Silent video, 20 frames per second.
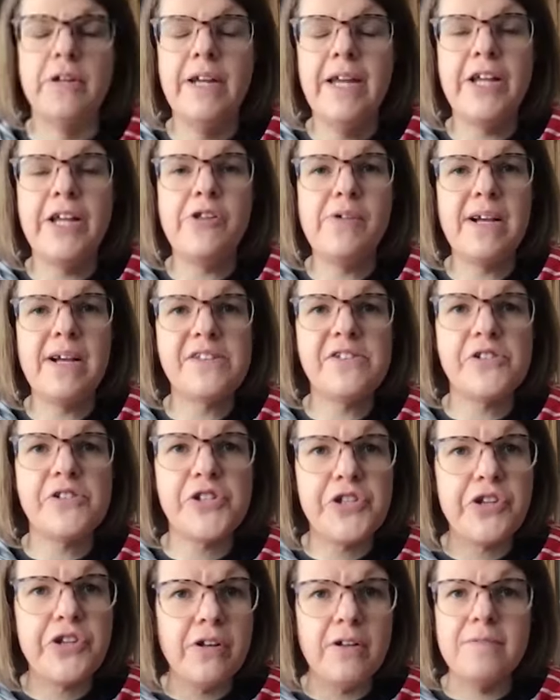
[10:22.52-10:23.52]
And you guys are
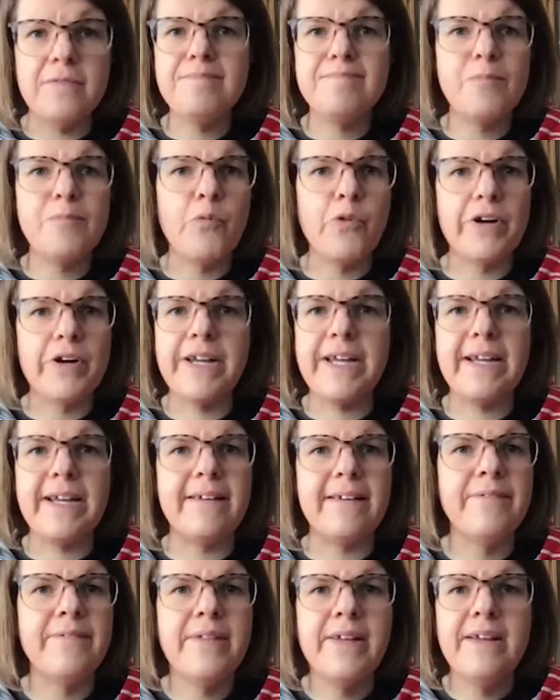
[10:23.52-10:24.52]
still
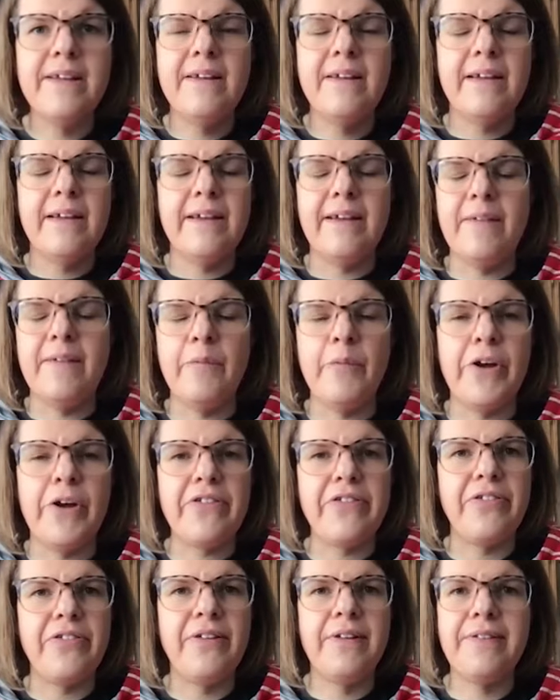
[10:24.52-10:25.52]
working
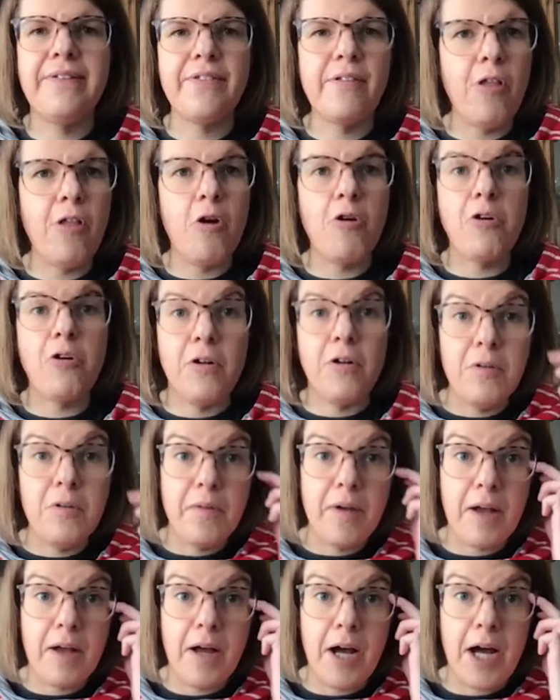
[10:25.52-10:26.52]
with the
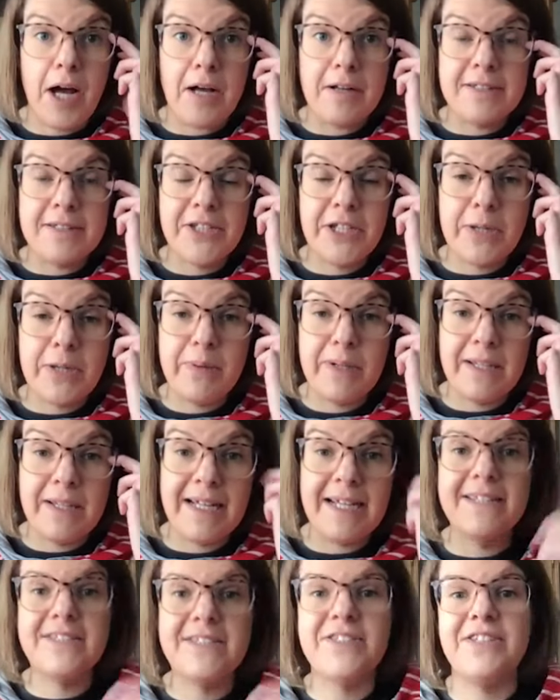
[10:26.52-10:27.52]
local city
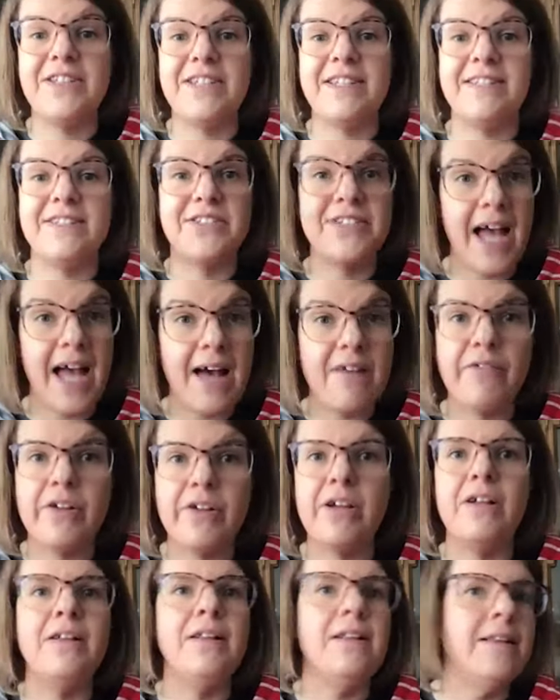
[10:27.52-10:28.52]
police and
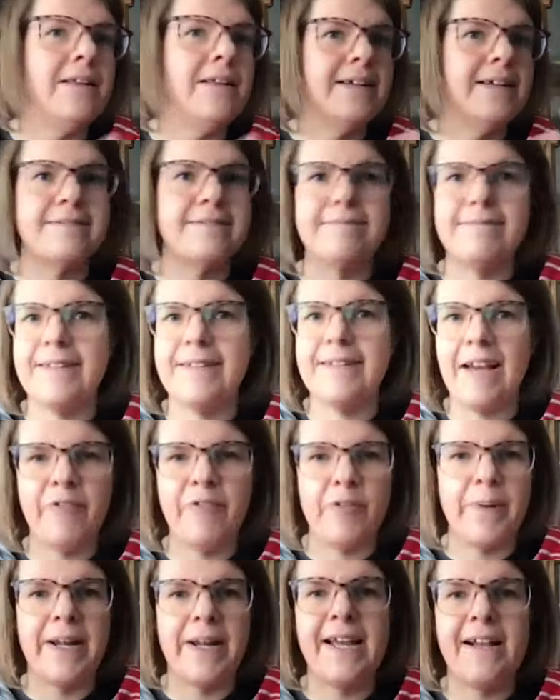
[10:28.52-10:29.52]
Scottville and
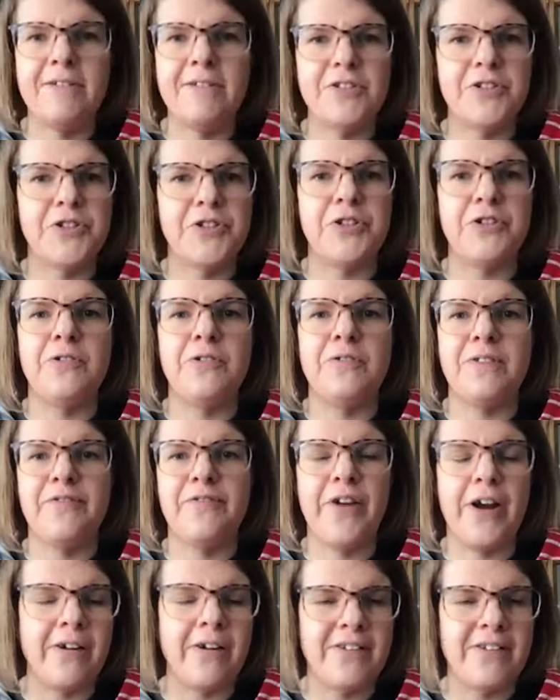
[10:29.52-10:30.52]
everybody else too, the
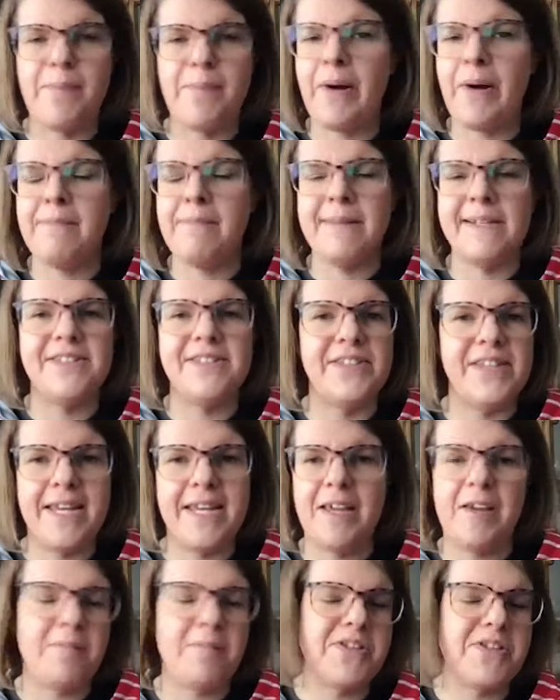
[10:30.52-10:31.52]
fire departments,
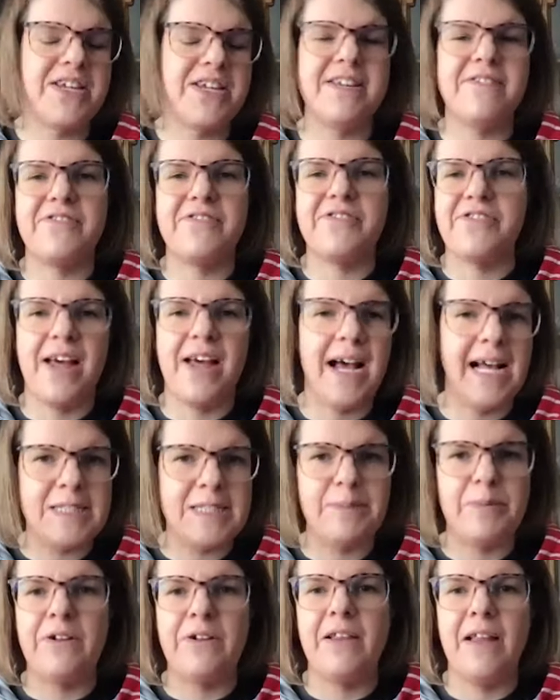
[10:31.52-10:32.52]
the EMTs, the
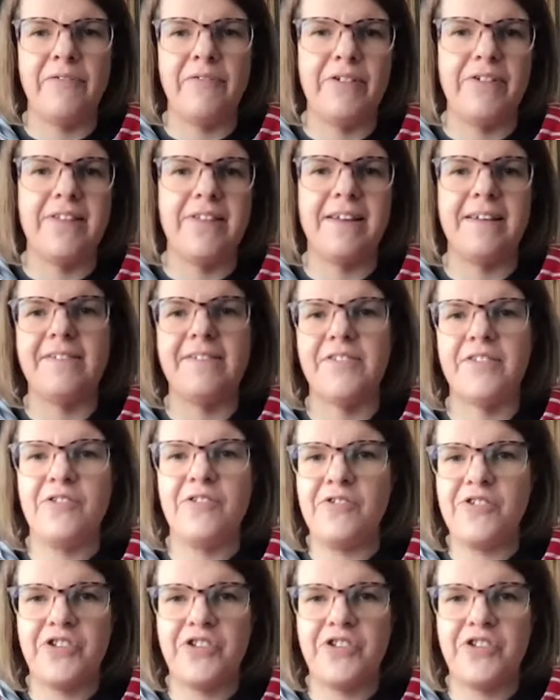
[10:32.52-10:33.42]
hospital, everything. You're still